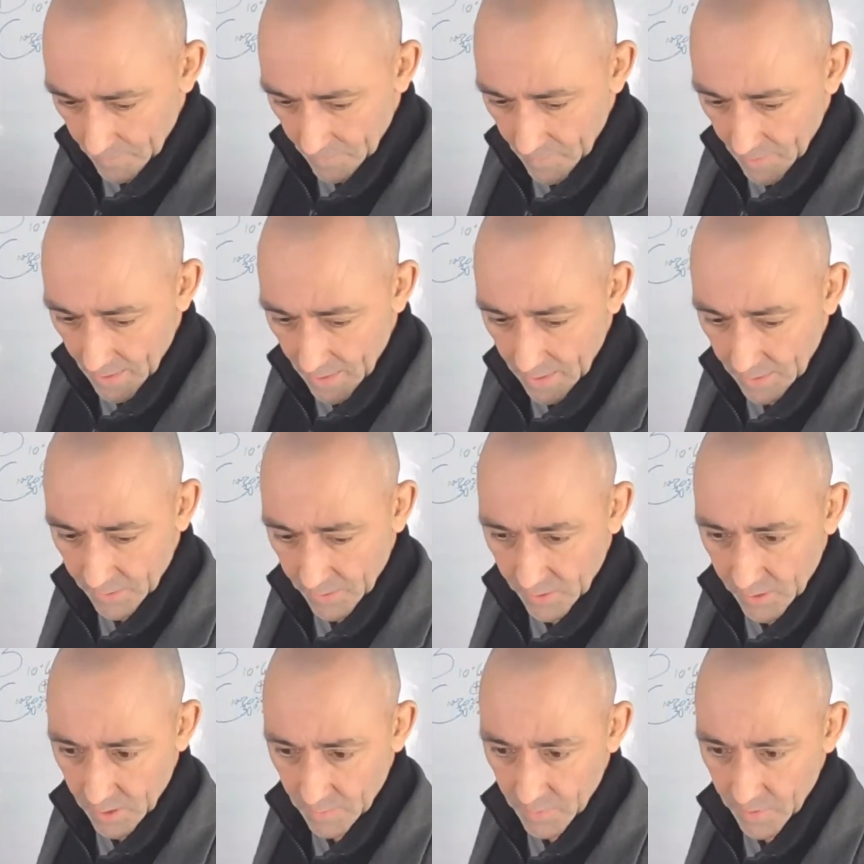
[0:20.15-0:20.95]
and
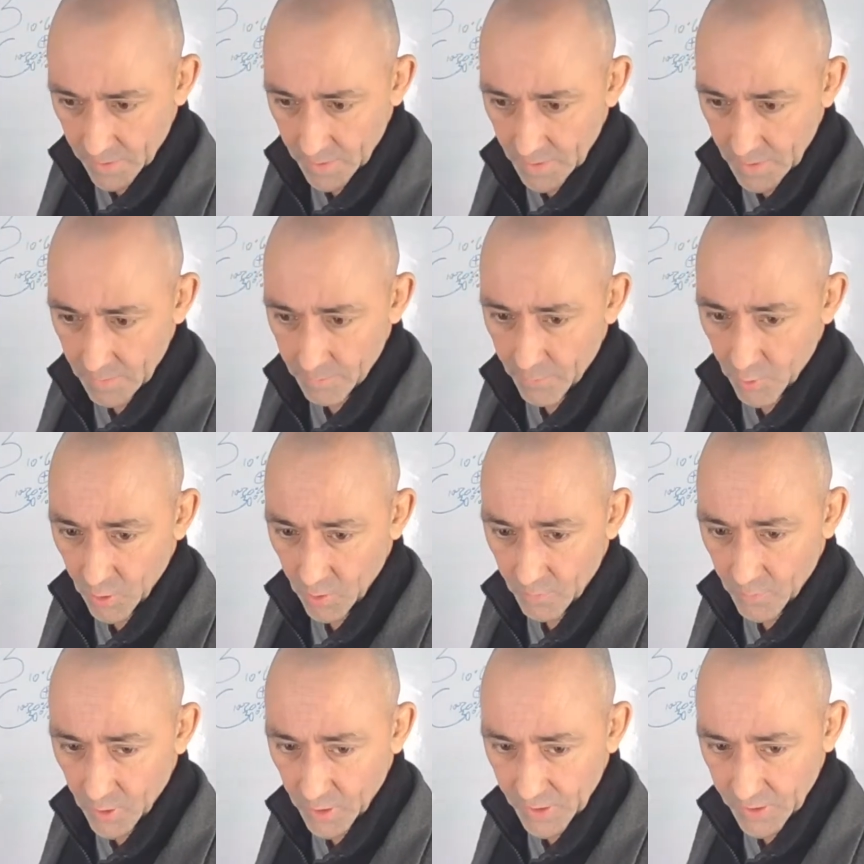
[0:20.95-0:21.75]
some of the
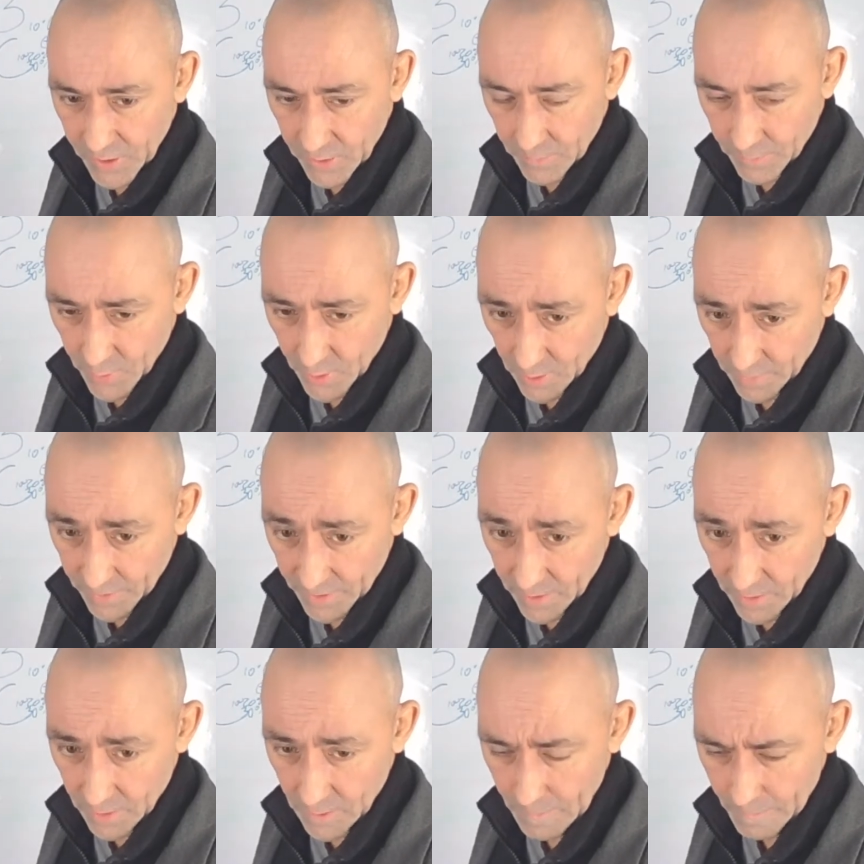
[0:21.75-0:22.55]
bullet points are put up
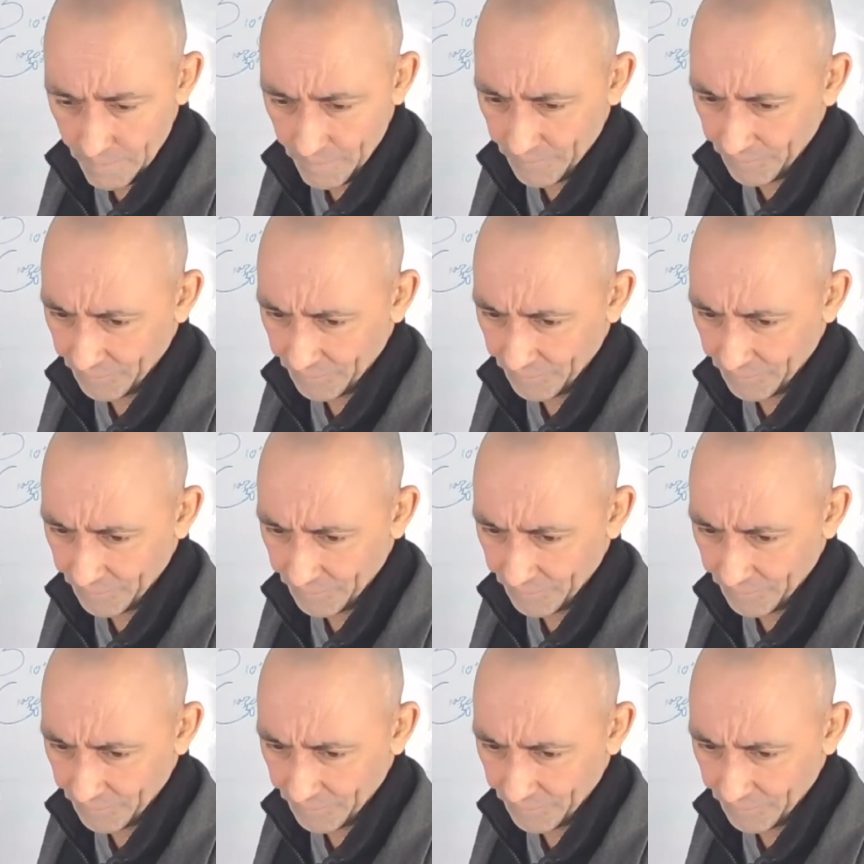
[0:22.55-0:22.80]
here.